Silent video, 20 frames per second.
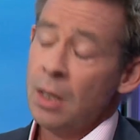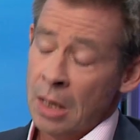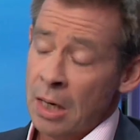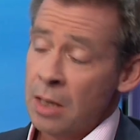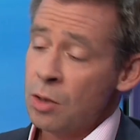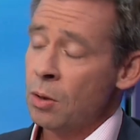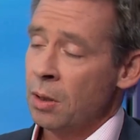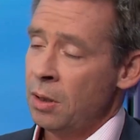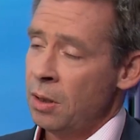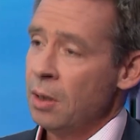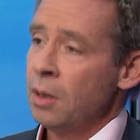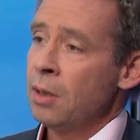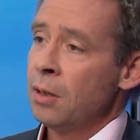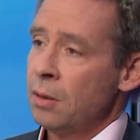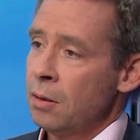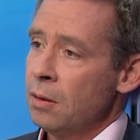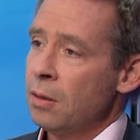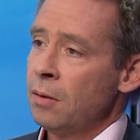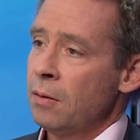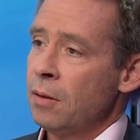Yeah, so I think
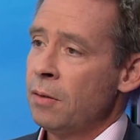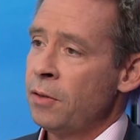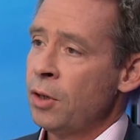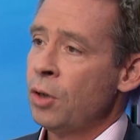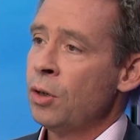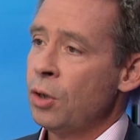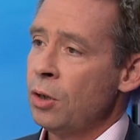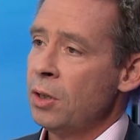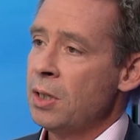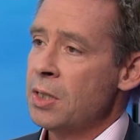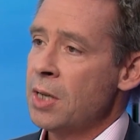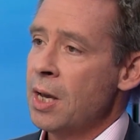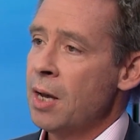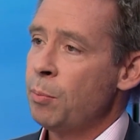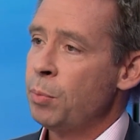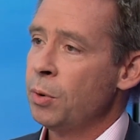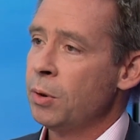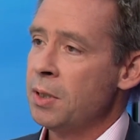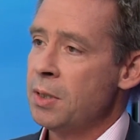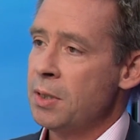a, a very good
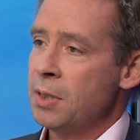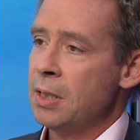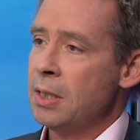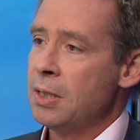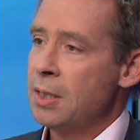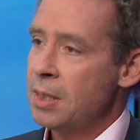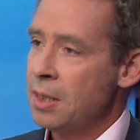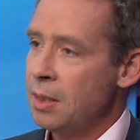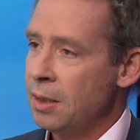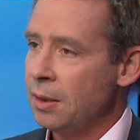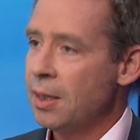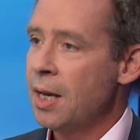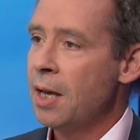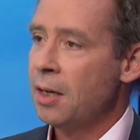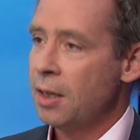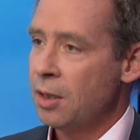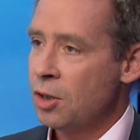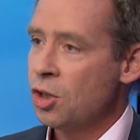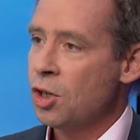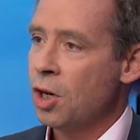example is the City
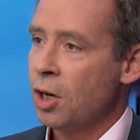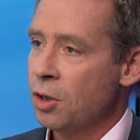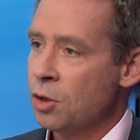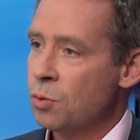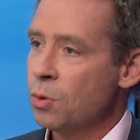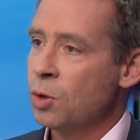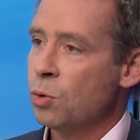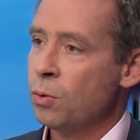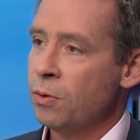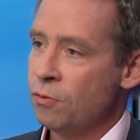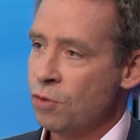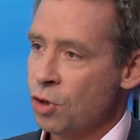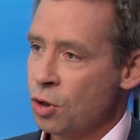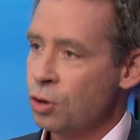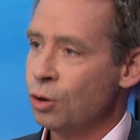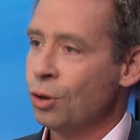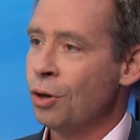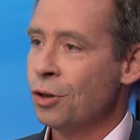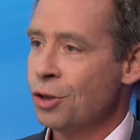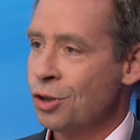Data Exchange, which we've
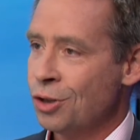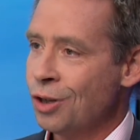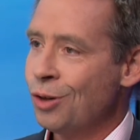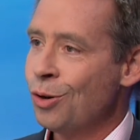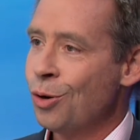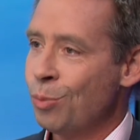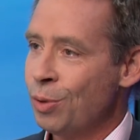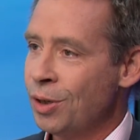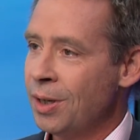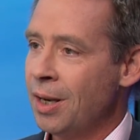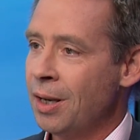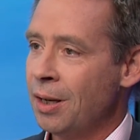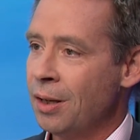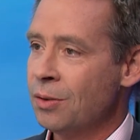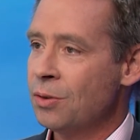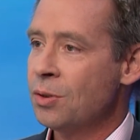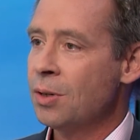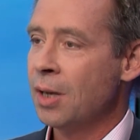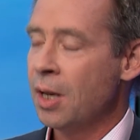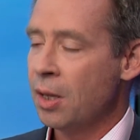just launched in
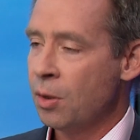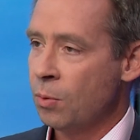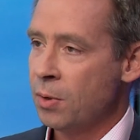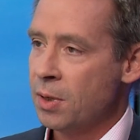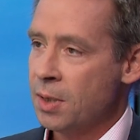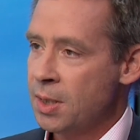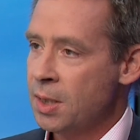Copenhagen together with the